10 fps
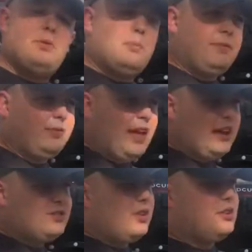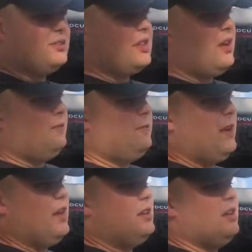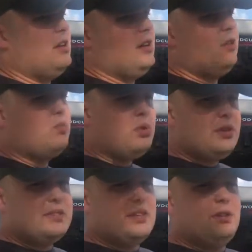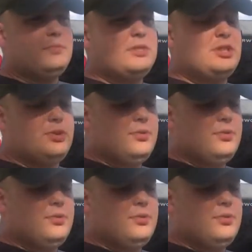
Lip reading: my flags on and stuff, and it really seems to